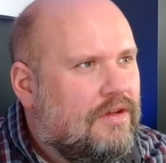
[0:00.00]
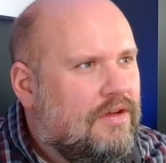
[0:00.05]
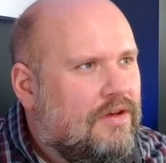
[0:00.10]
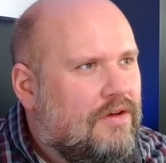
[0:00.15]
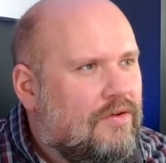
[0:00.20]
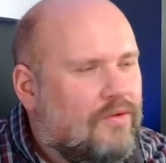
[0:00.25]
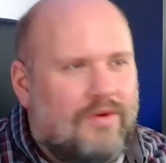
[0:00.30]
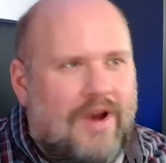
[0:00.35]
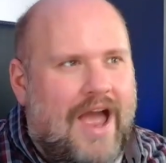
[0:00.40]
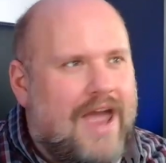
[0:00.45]

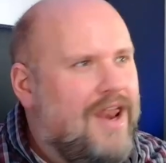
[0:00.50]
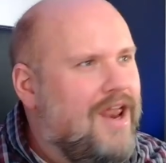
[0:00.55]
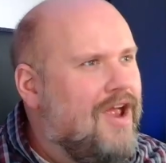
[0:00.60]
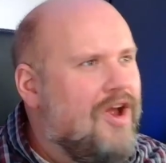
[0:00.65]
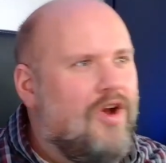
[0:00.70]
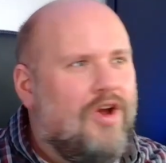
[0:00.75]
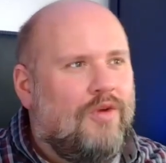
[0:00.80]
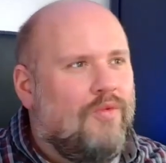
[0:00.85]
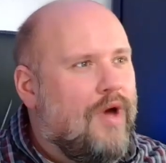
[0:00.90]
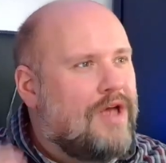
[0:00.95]
right
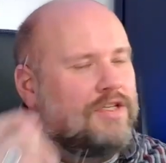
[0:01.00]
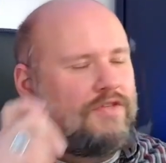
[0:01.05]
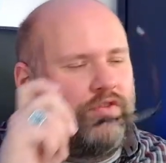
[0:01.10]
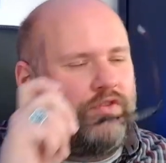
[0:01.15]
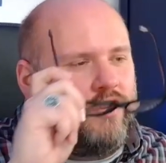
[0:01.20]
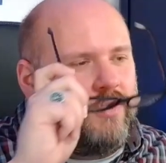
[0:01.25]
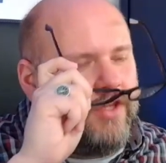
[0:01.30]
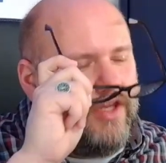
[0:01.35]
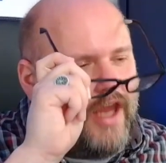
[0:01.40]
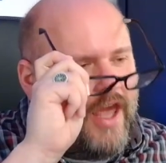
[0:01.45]
here in
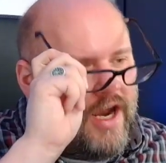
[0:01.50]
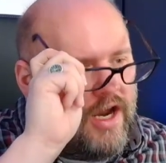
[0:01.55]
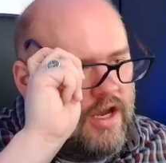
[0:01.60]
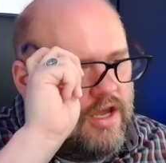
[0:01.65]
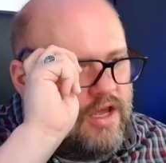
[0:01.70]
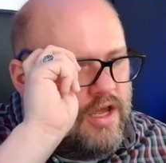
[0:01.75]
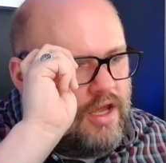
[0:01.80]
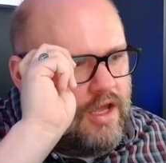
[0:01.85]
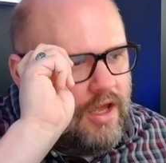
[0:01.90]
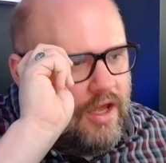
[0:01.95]
Westfield, Indiana.
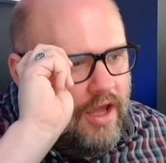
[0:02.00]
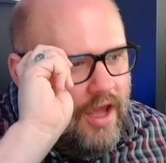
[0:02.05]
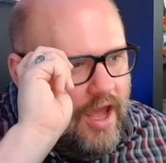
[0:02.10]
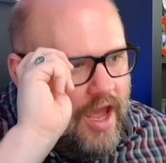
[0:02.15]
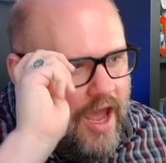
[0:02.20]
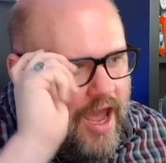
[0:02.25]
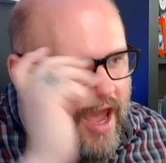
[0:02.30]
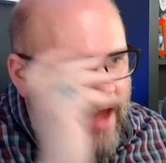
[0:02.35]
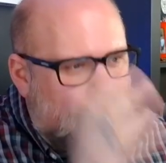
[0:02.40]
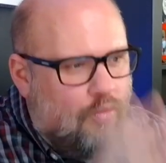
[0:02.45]

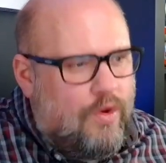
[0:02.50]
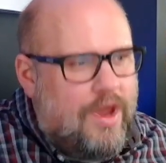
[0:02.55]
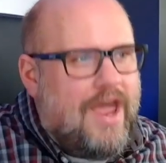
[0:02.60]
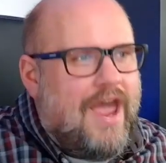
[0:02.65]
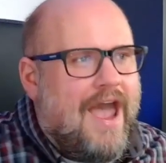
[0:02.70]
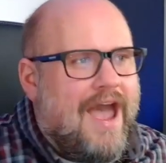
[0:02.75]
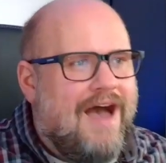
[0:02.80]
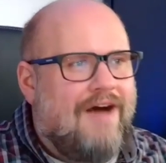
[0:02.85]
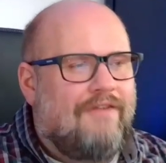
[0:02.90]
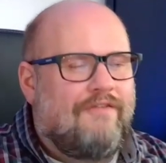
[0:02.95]
And we
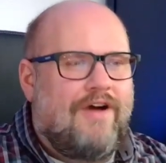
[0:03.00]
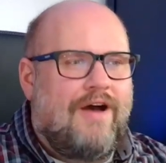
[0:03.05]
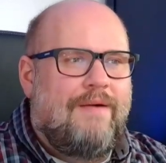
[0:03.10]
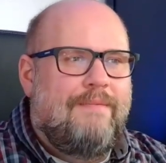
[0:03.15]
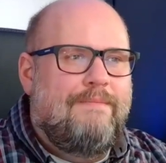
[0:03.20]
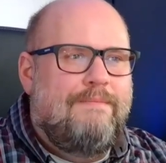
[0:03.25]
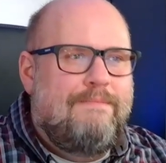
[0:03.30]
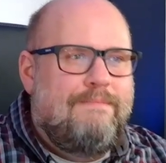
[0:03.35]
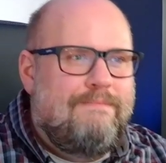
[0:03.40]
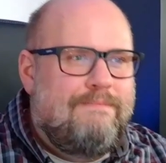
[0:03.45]
have a
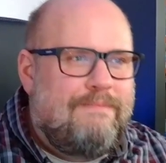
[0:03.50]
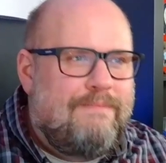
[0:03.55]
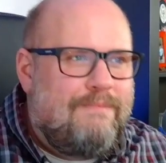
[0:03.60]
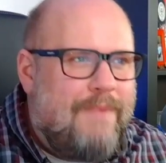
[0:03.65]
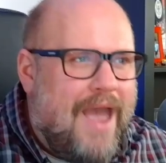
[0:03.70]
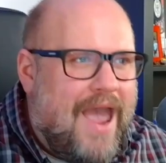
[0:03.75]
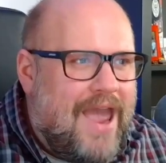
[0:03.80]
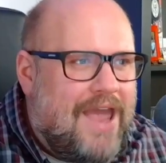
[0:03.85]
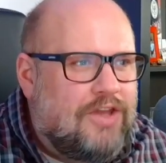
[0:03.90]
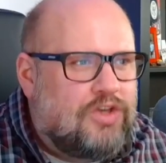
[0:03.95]

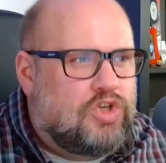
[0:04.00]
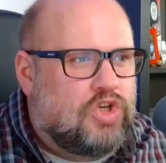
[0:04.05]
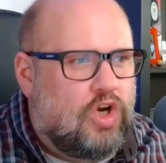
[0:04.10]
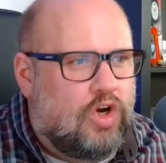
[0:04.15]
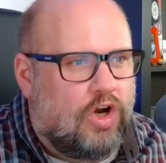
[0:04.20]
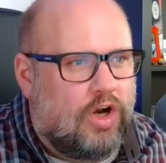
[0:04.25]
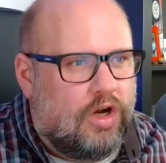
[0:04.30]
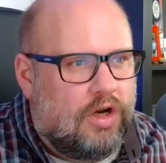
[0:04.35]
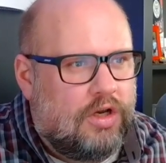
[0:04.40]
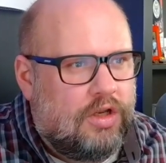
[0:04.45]

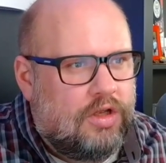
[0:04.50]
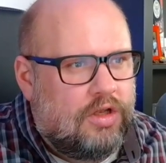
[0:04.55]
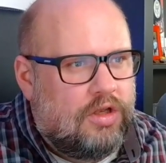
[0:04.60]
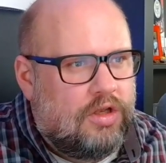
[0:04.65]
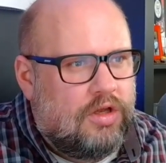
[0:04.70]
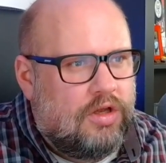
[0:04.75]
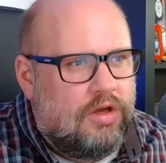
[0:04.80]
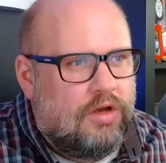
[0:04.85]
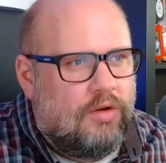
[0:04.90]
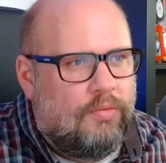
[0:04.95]
major
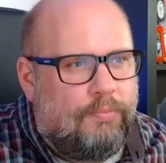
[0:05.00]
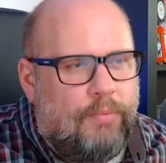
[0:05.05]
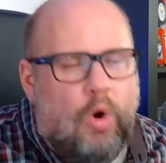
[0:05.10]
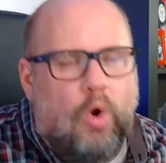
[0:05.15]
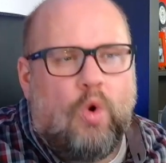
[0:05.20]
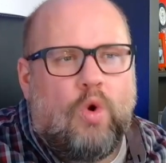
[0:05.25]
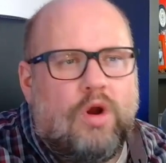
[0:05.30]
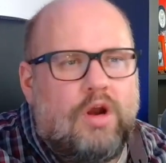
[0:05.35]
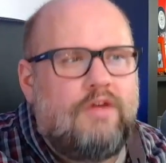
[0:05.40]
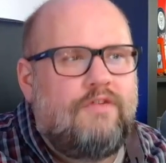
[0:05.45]

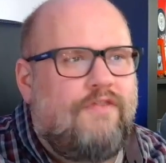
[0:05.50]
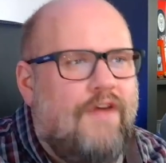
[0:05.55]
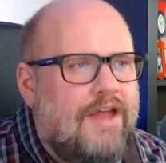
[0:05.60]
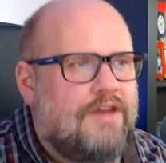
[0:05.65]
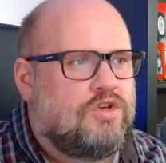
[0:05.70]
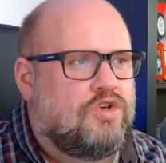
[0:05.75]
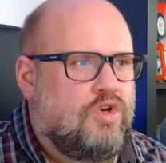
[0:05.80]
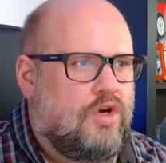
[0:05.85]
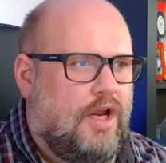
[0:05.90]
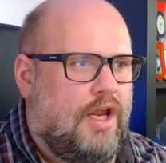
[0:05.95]
port of
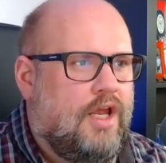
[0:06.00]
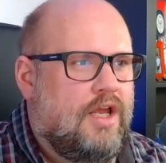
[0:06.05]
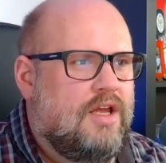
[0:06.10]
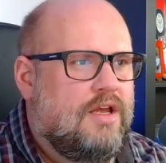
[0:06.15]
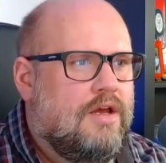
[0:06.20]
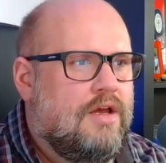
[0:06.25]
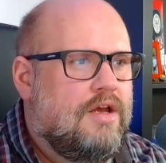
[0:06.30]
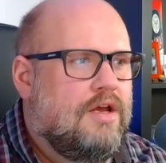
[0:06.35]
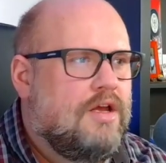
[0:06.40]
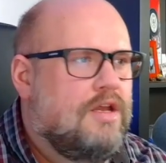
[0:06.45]
entry,
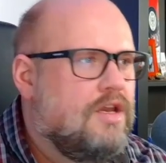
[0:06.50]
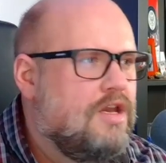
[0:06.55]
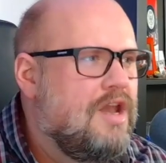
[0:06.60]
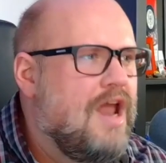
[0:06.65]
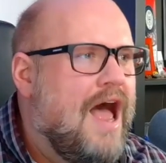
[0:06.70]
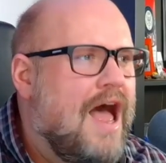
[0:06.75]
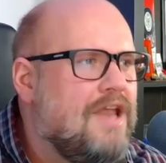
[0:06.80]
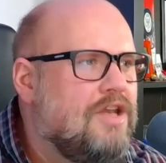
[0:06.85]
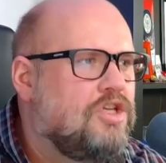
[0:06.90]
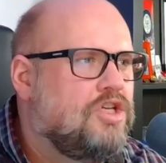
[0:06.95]

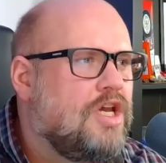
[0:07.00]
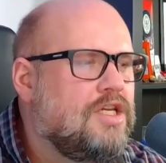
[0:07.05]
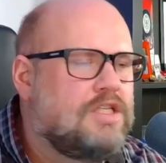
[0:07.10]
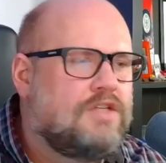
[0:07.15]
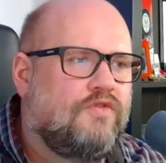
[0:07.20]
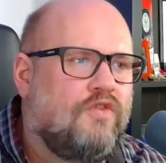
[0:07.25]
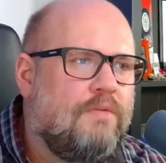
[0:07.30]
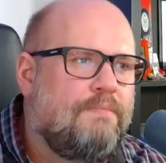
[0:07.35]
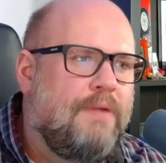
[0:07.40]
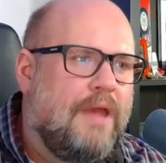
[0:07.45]
not
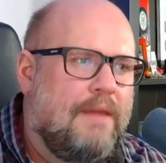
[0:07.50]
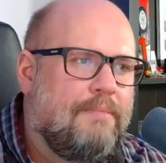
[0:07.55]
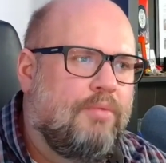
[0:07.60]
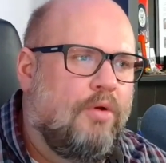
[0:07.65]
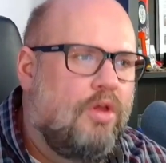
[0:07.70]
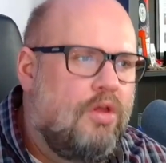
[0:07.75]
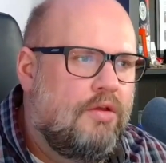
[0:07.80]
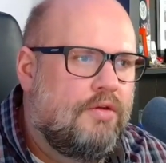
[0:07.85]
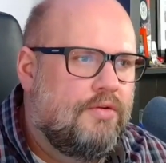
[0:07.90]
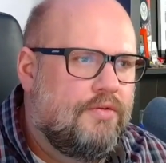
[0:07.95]
just for
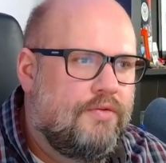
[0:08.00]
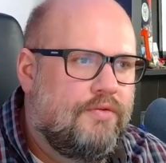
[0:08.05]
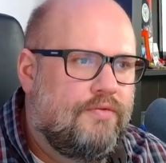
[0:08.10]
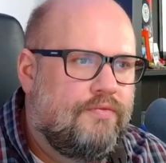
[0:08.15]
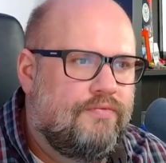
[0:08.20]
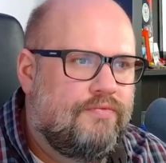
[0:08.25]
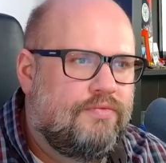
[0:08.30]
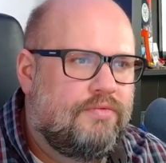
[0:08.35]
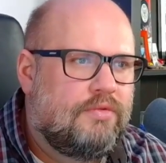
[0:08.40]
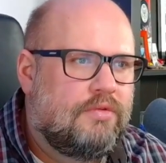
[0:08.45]
people,
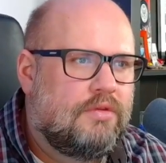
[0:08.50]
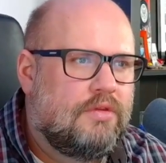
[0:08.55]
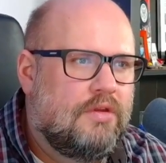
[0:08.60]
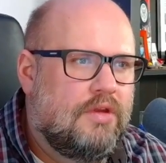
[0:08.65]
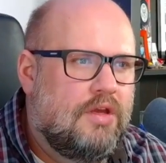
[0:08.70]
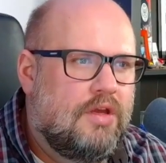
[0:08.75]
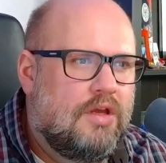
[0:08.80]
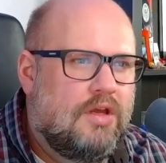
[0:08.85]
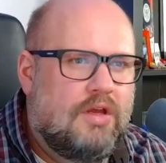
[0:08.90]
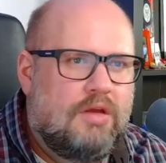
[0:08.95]

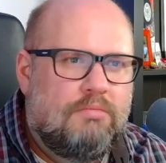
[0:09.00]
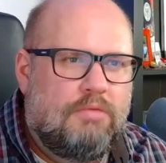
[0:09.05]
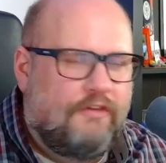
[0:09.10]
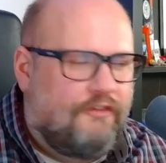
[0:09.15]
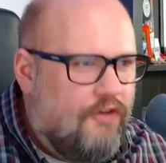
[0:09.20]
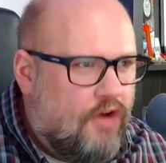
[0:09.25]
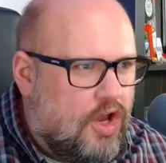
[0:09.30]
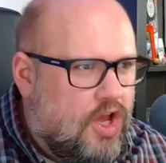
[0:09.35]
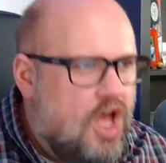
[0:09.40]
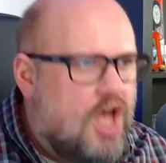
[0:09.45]
but
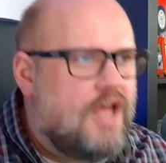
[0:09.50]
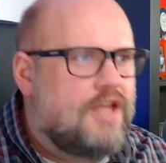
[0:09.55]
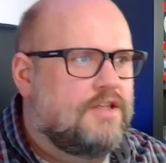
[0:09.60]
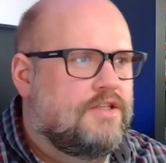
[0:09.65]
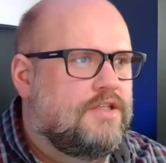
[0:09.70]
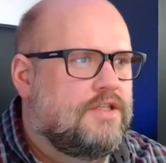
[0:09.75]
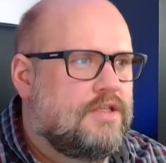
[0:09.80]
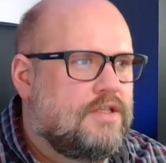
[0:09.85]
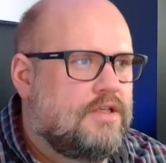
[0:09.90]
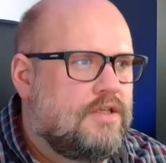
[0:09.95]
for
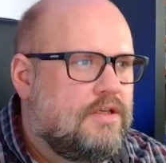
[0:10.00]
goods,